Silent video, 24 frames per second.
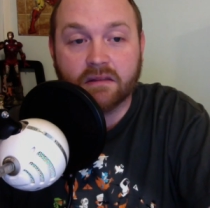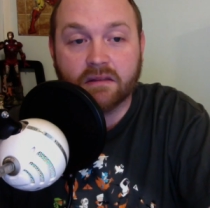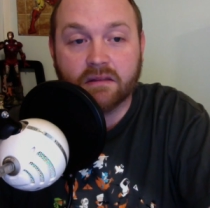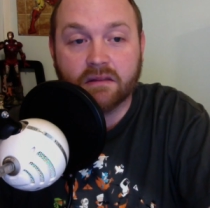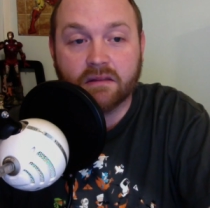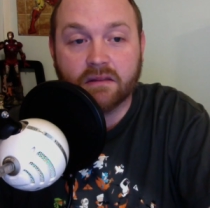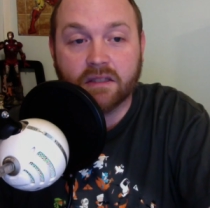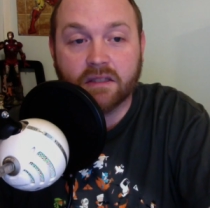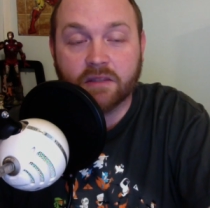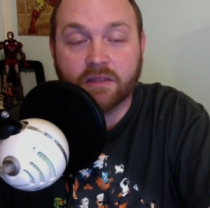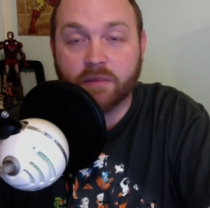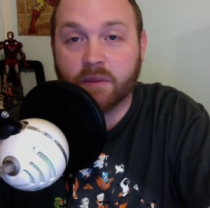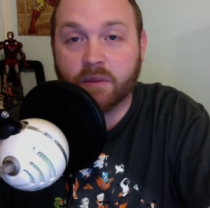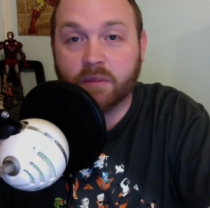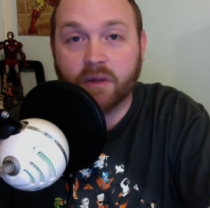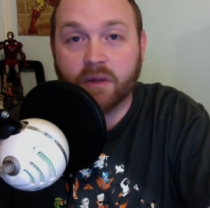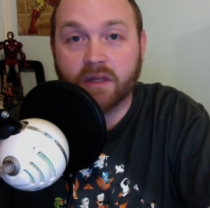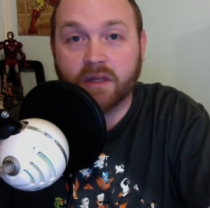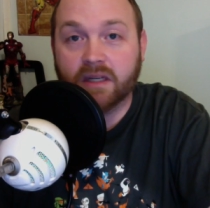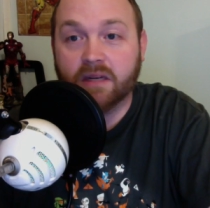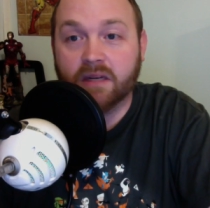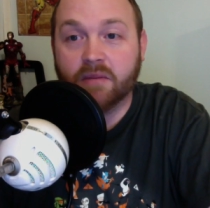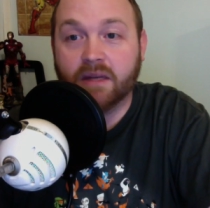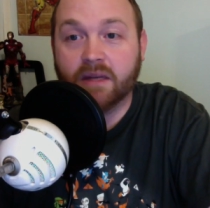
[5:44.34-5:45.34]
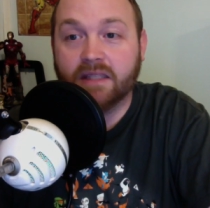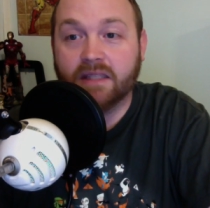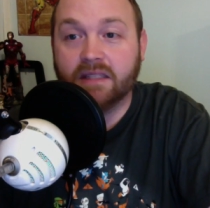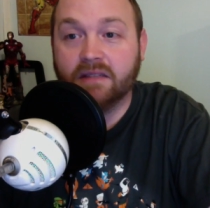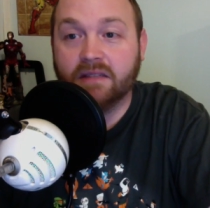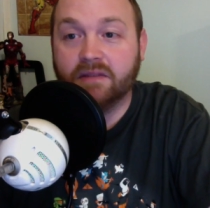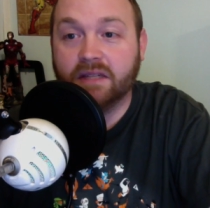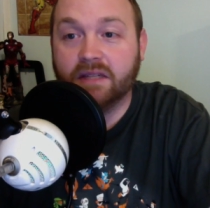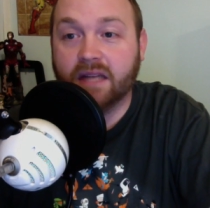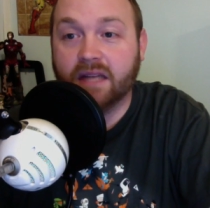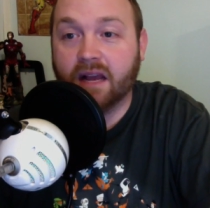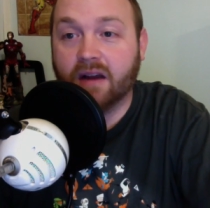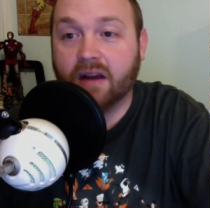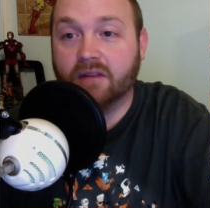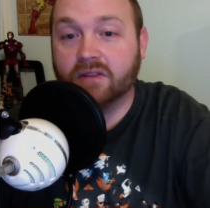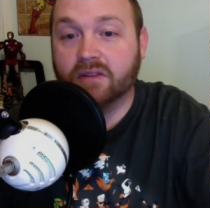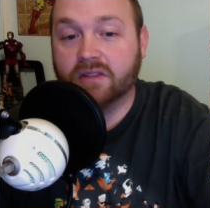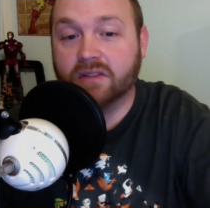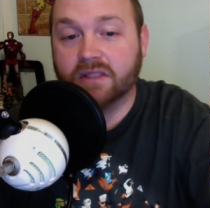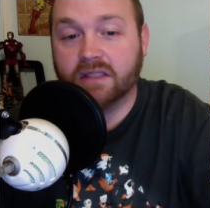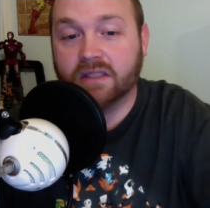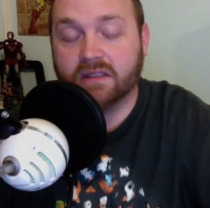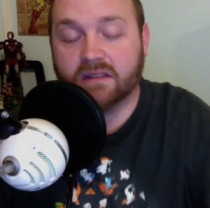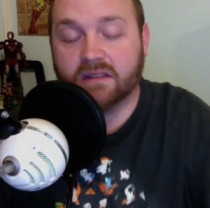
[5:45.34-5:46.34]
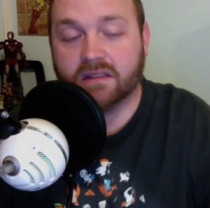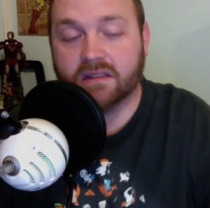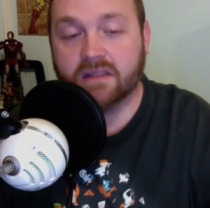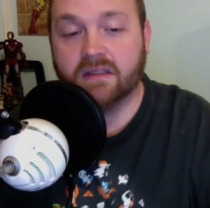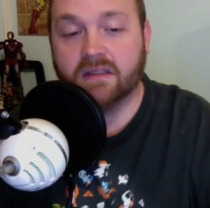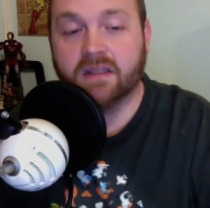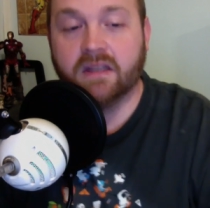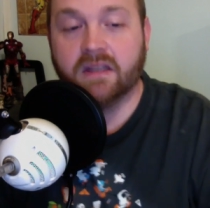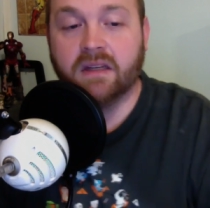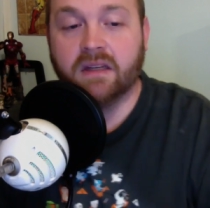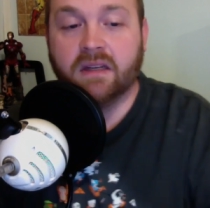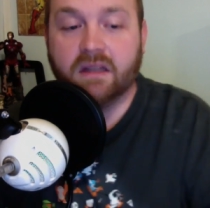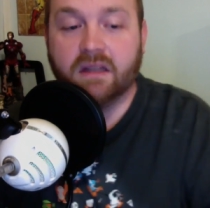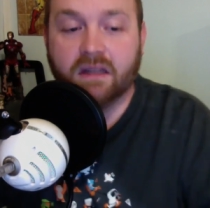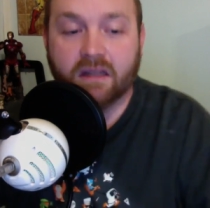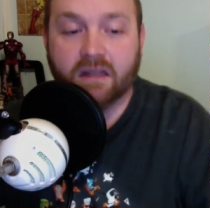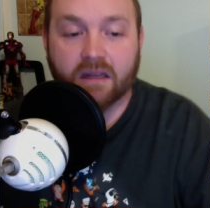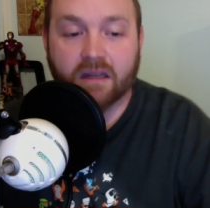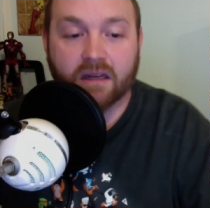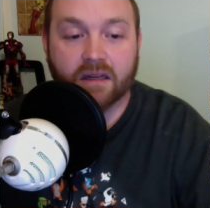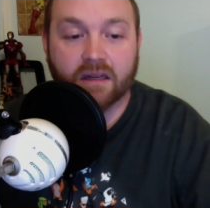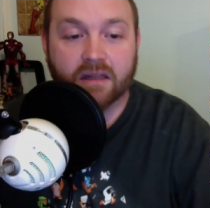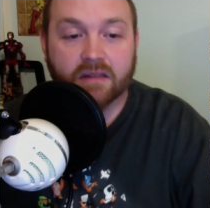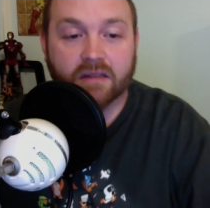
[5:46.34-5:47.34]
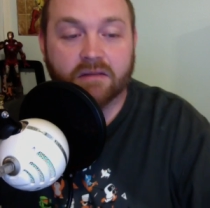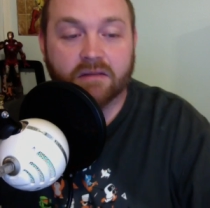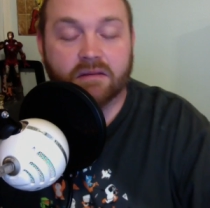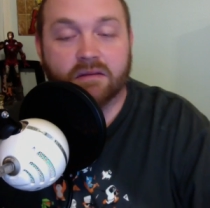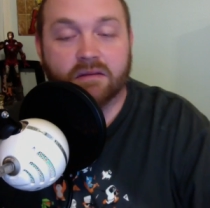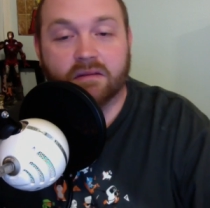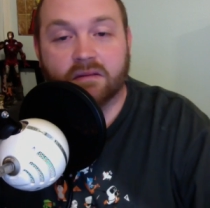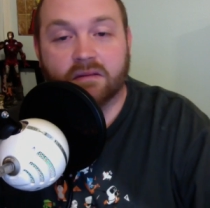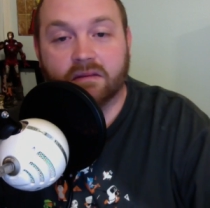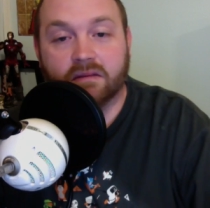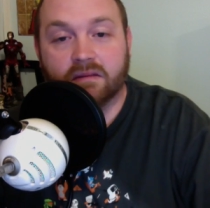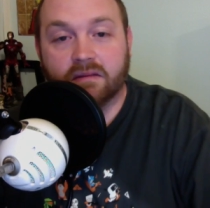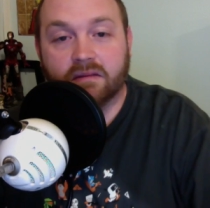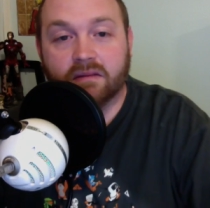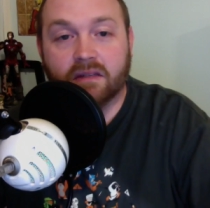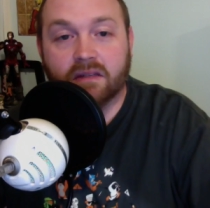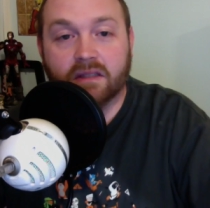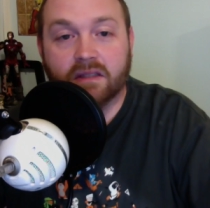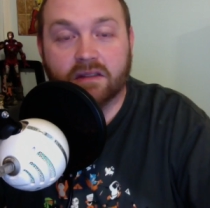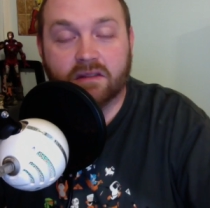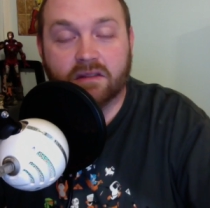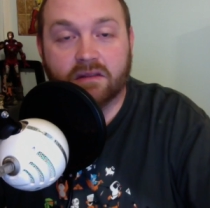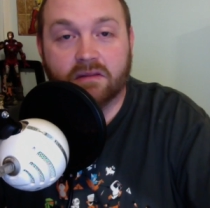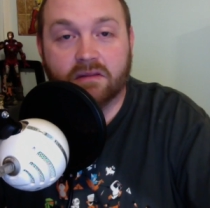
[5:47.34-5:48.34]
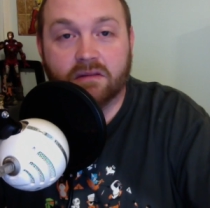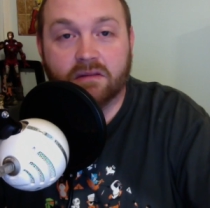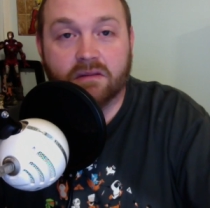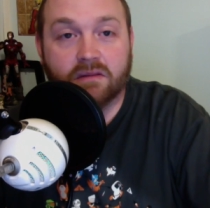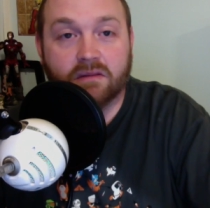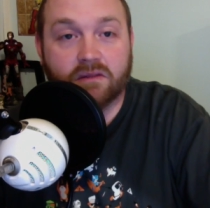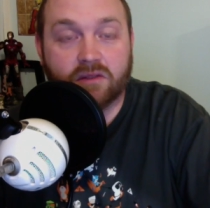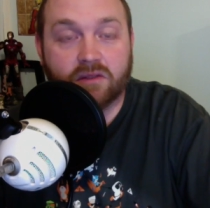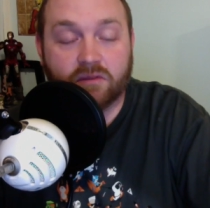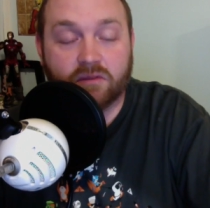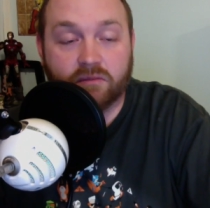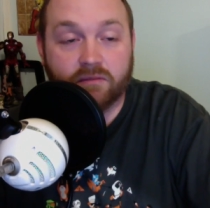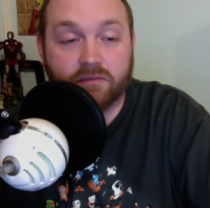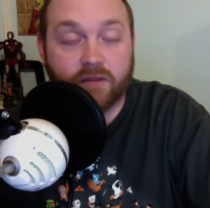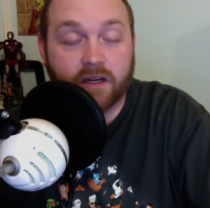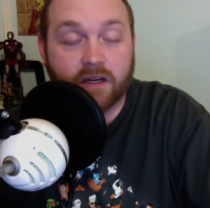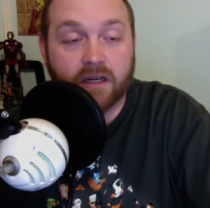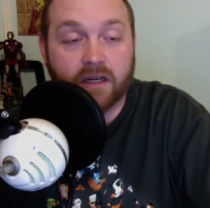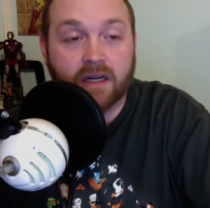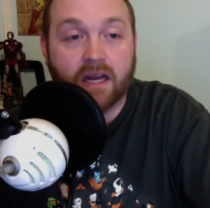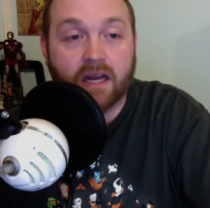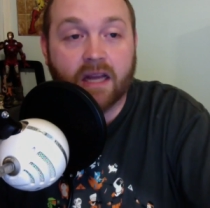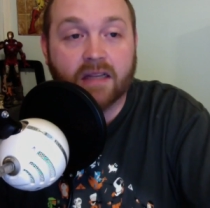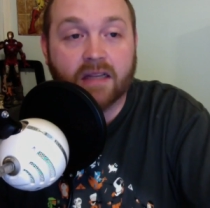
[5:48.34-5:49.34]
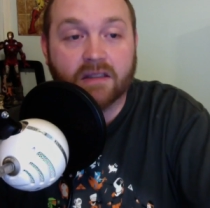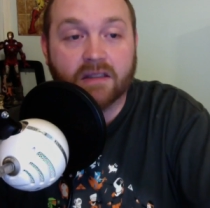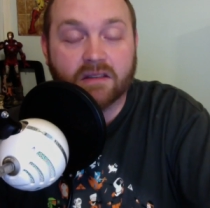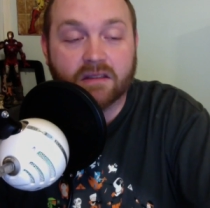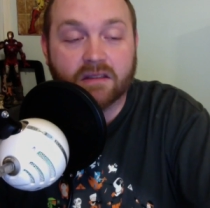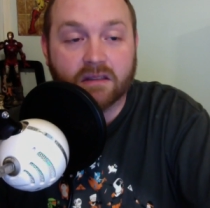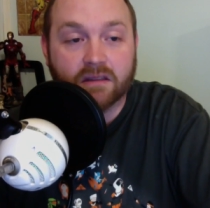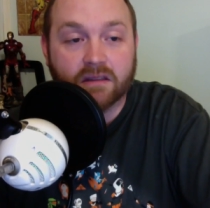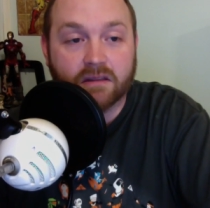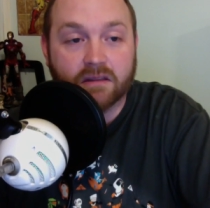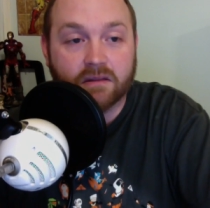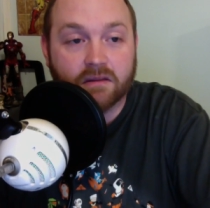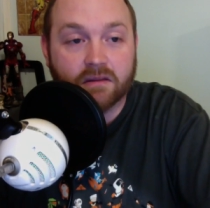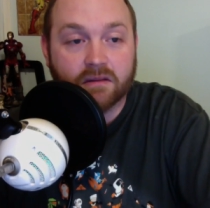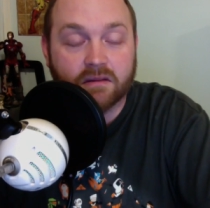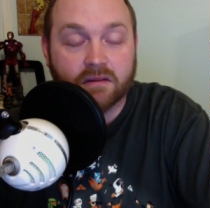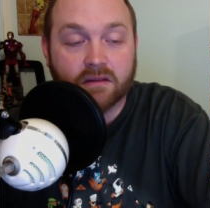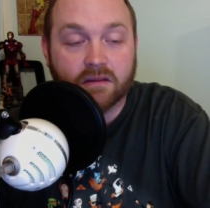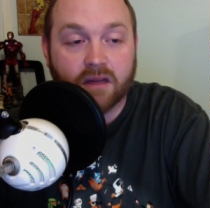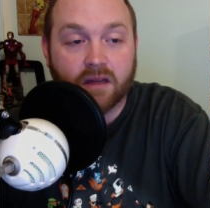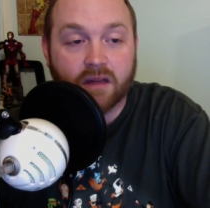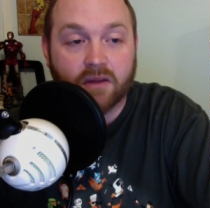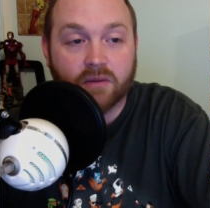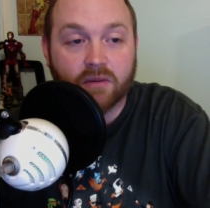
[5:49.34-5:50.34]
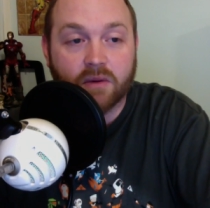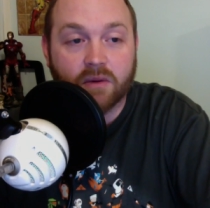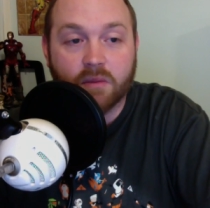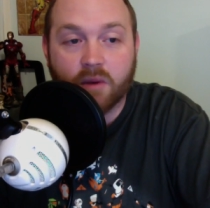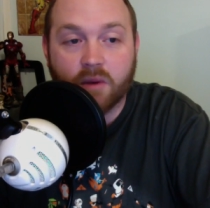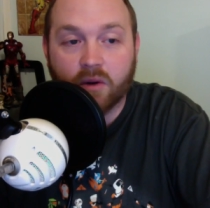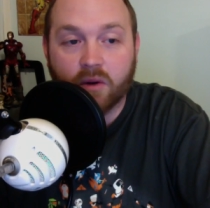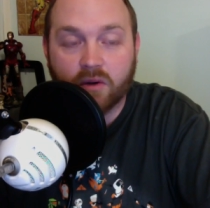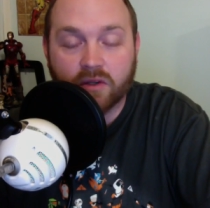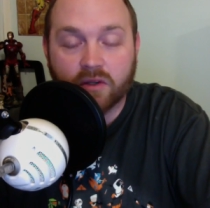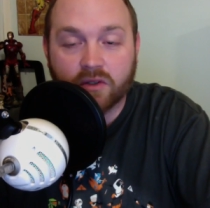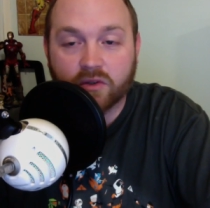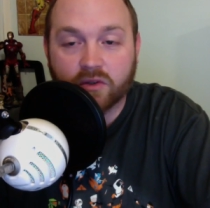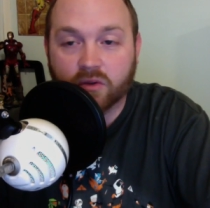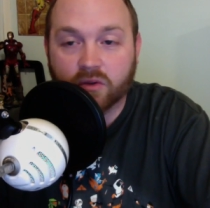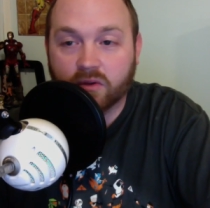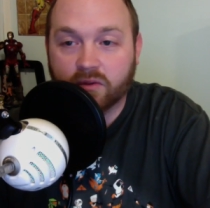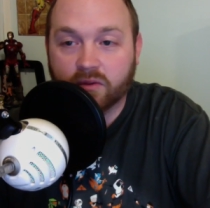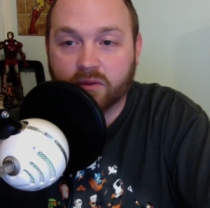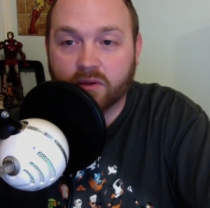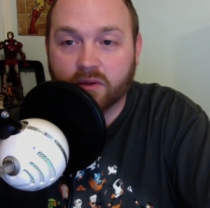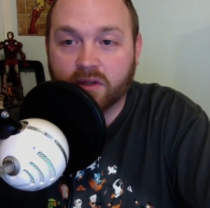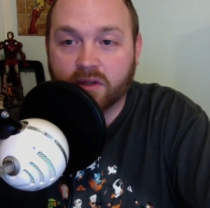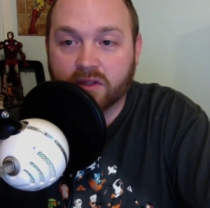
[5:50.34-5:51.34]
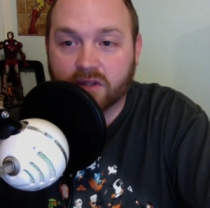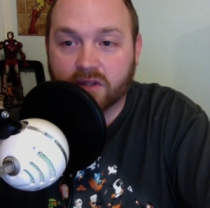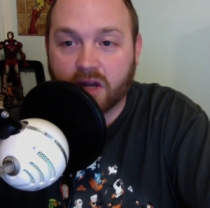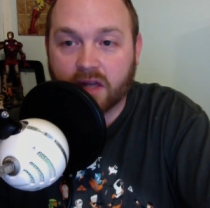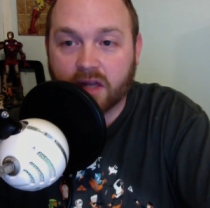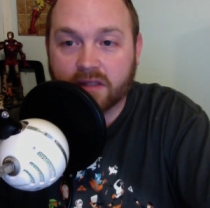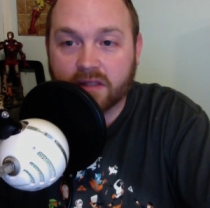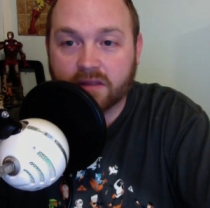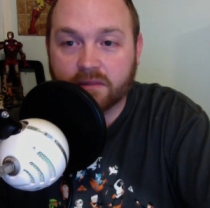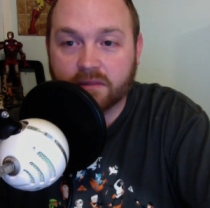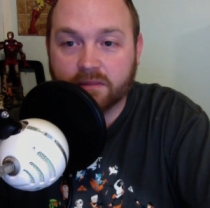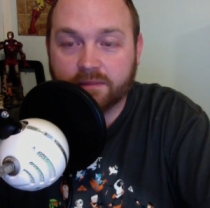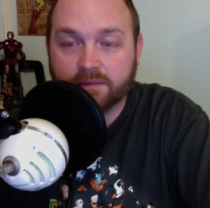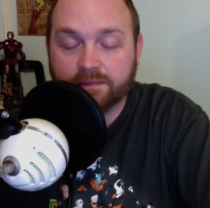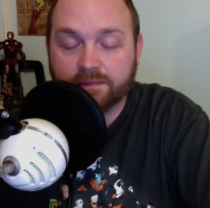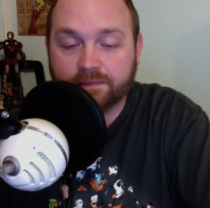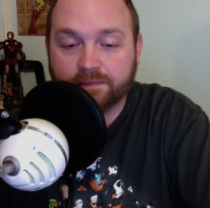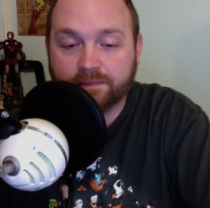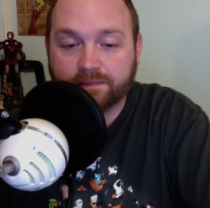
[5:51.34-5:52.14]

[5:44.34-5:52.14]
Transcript: It's been plugged into my TV now ever since, and it's very nice. And the remote control for it's awesome.